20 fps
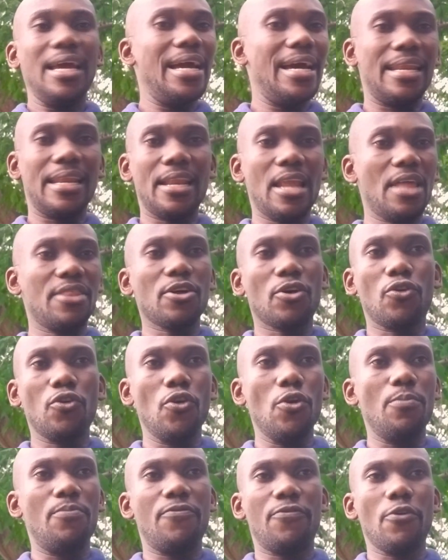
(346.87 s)
and another
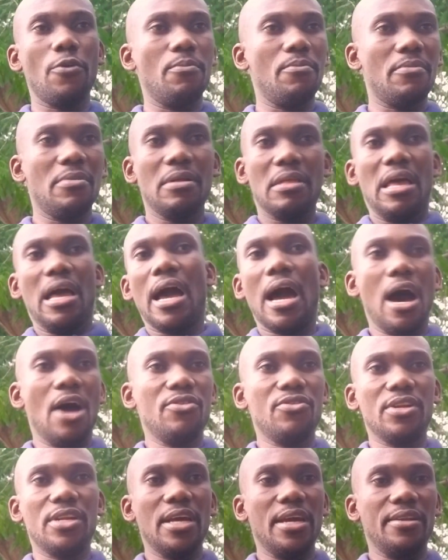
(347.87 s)
group from
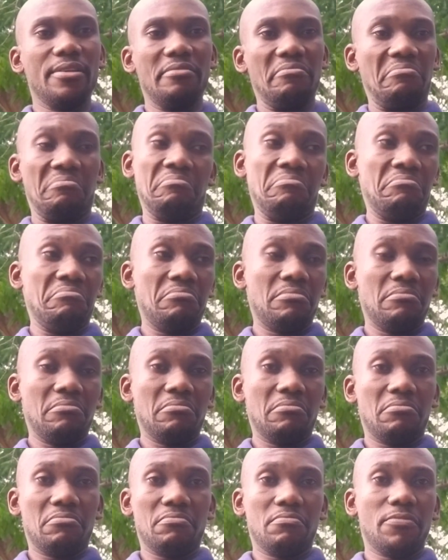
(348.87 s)

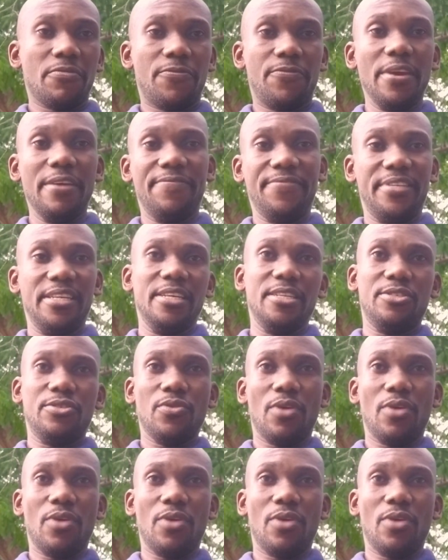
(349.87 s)
150 to